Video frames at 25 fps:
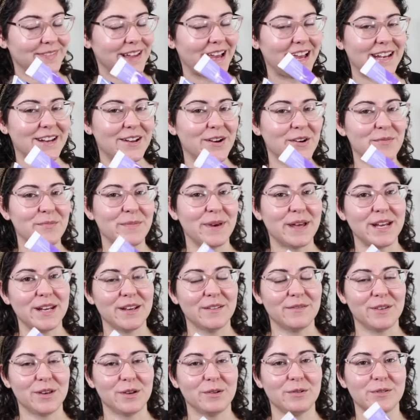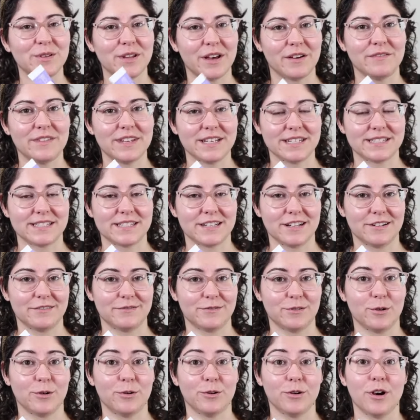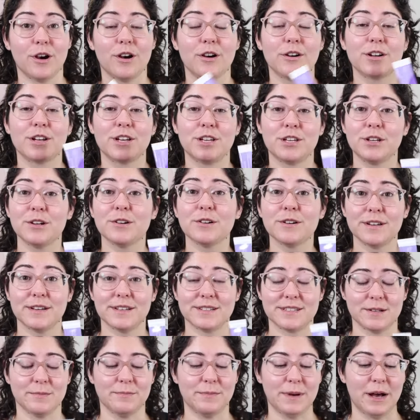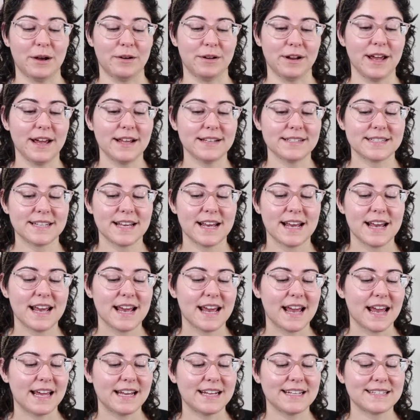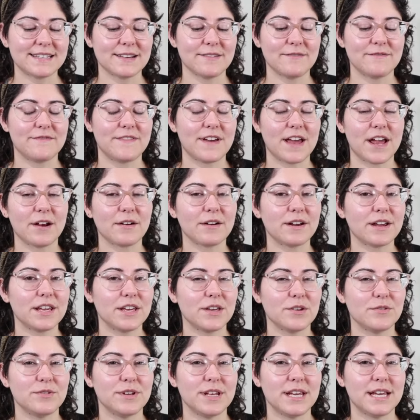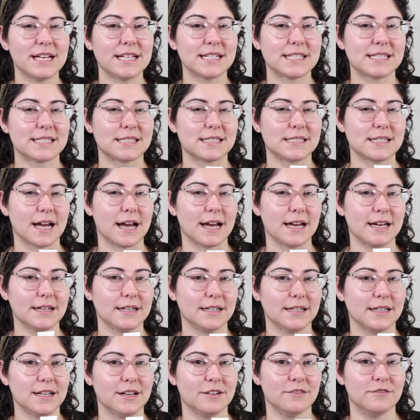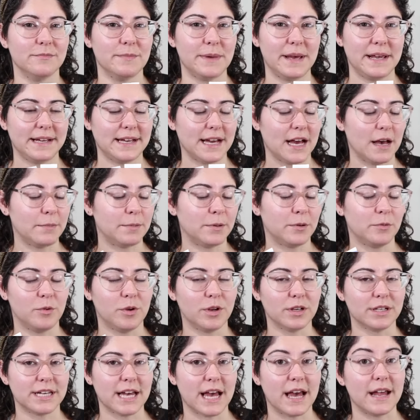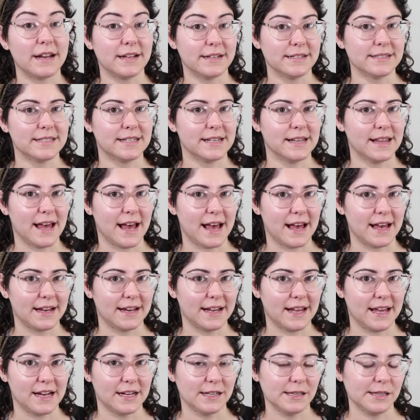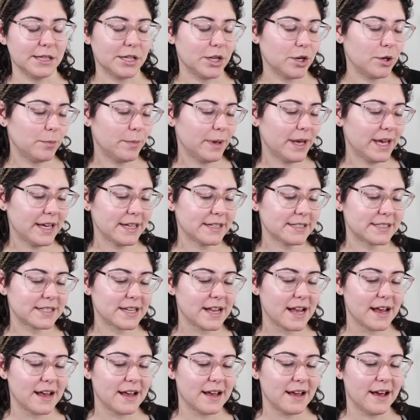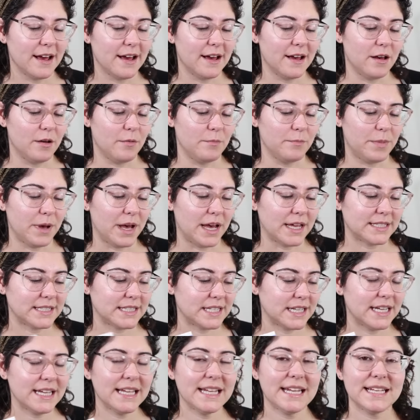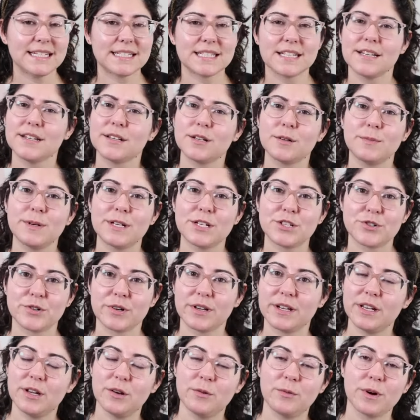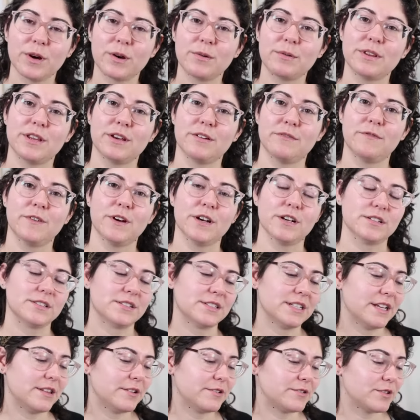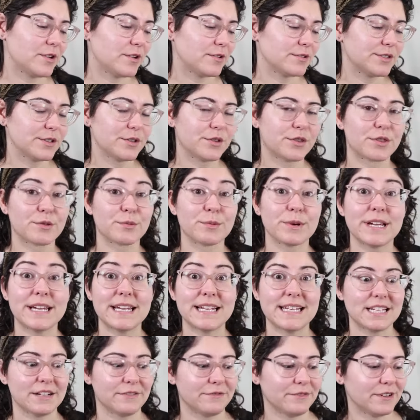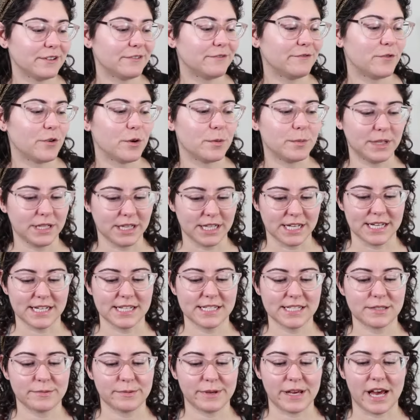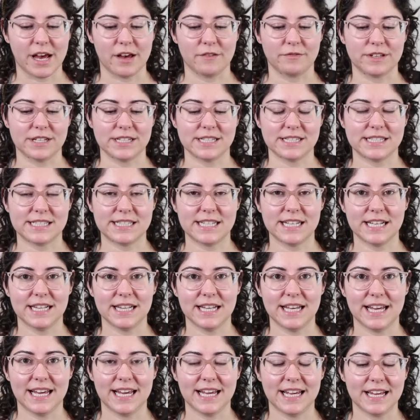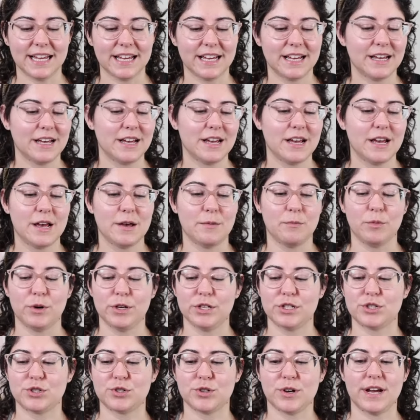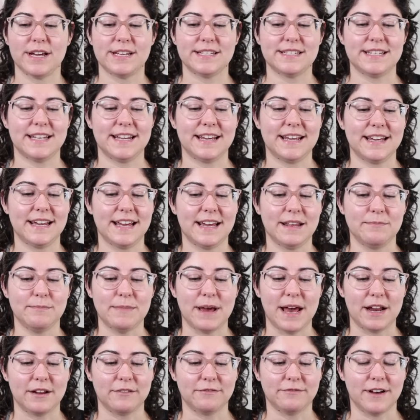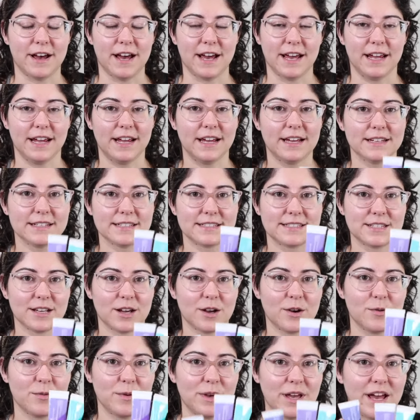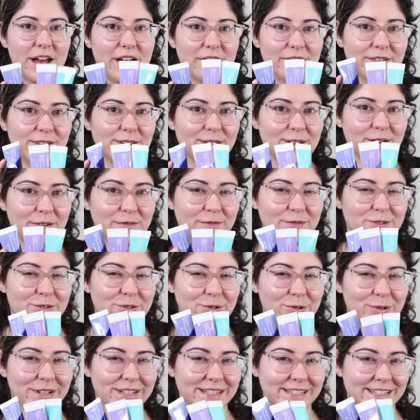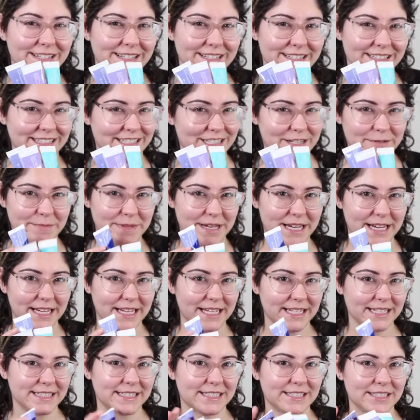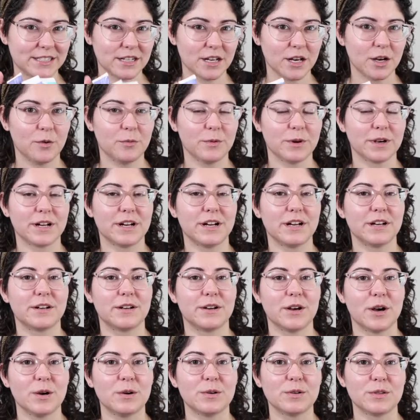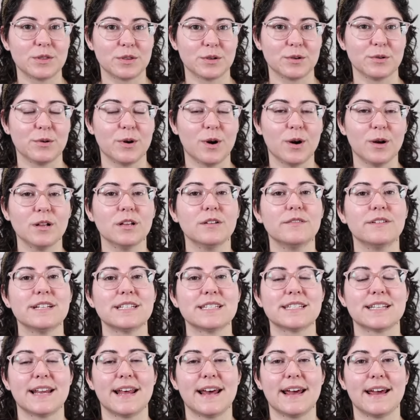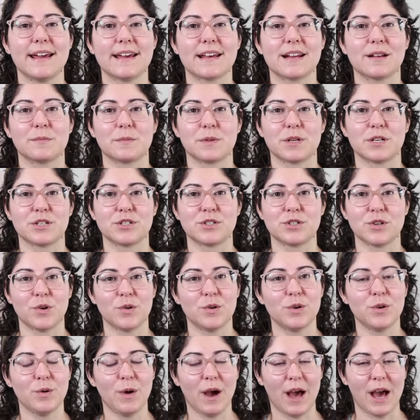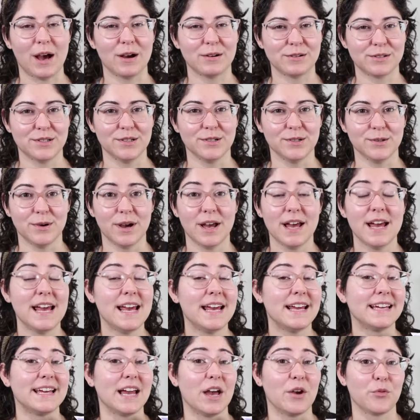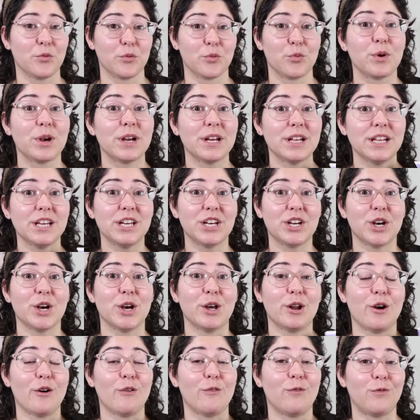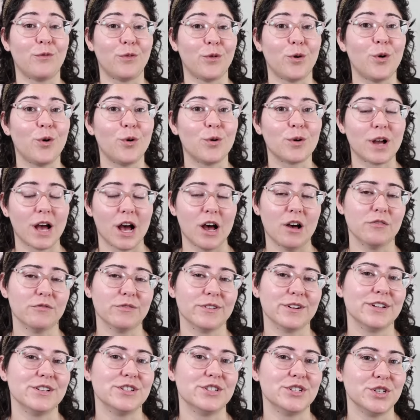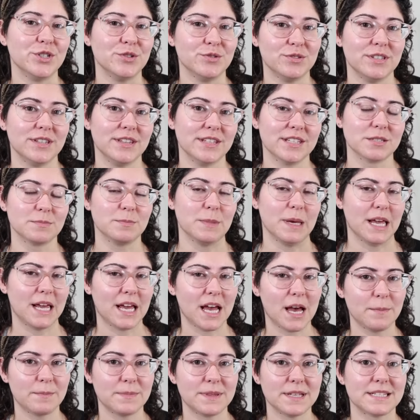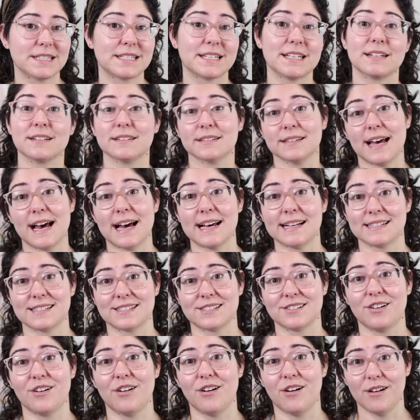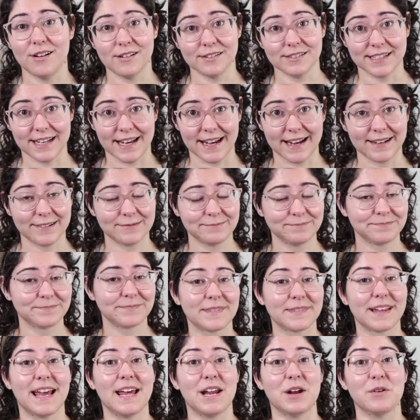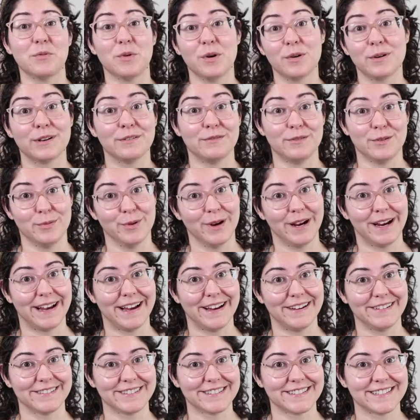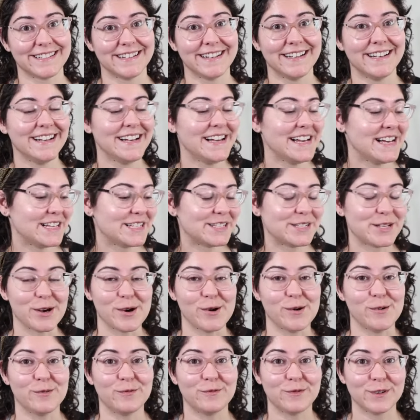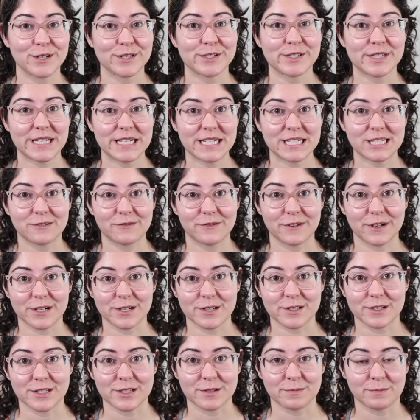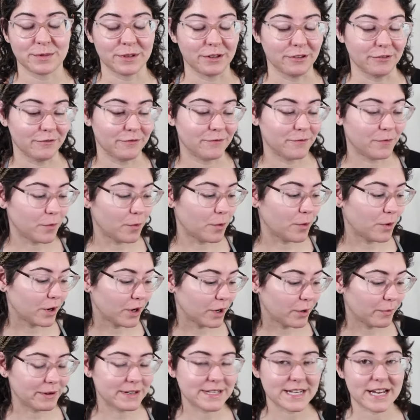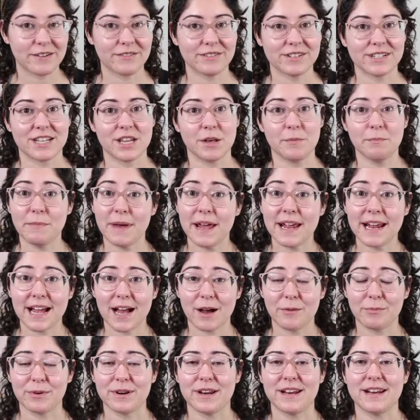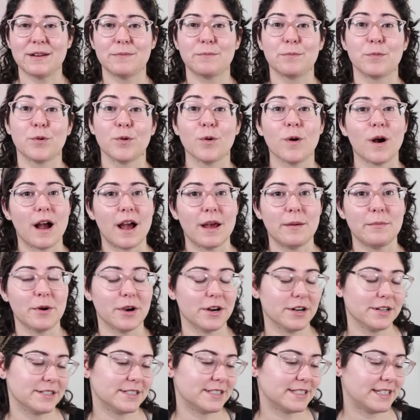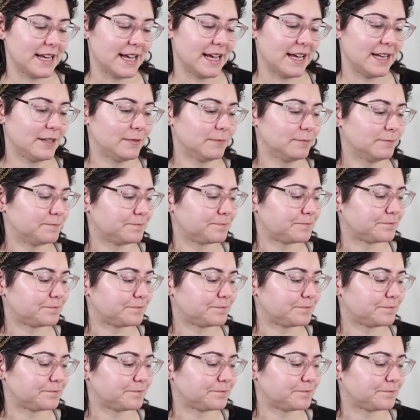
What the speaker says: I know many of you love this stuff or are curious about it. It is a very unique style of makeup, and we'll get into that in a little bit. But it is a little bit tricky to work with at first. And there's also three different formulas. We have concealing, moisturizing, and mattifying. So we have a lot of choices to make. So we're gonna go through all of it today, and I'm gonna show you how to get really good full coverage using this makeup that's gonna last all day, and it won't give you breakouts. So first things first, before we dive into the makeup, we need to prime our skin.